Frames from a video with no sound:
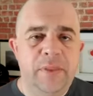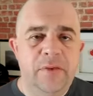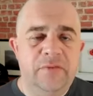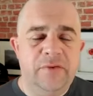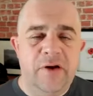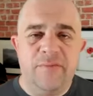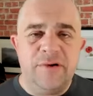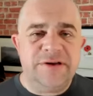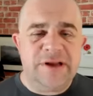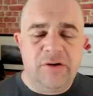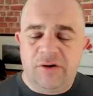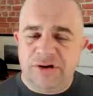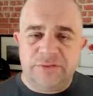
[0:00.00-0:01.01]
So everybody's
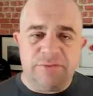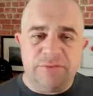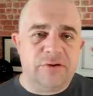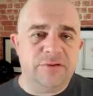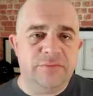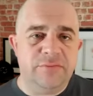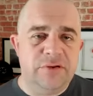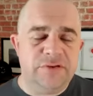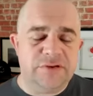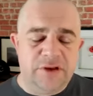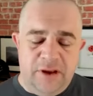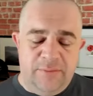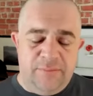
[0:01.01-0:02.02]
now got a subscription music,
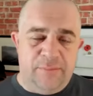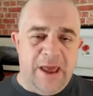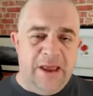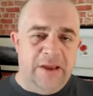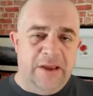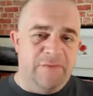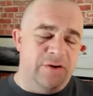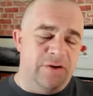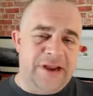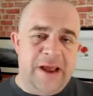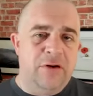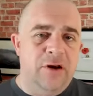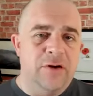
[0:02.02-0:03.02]
pay for
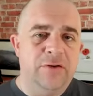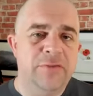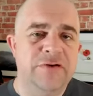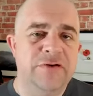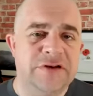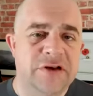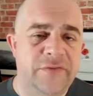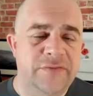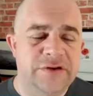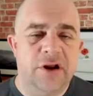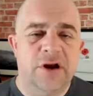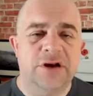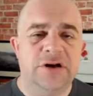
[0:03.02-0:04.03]
download music service in
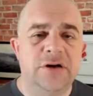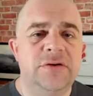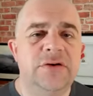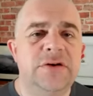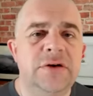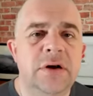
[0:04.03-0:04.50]
iTunes.